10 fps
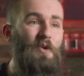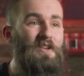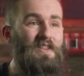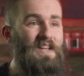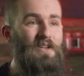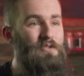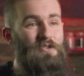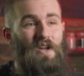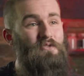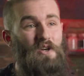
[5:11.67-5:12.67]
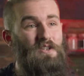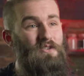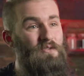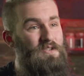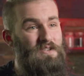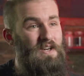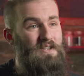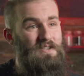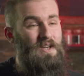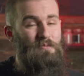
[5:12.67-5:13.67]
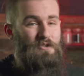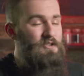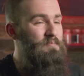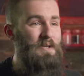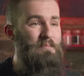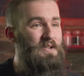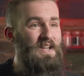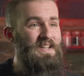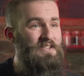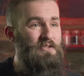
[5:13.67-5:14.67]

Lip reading: one thing, which is I've tried to do this entire time, is just be a polite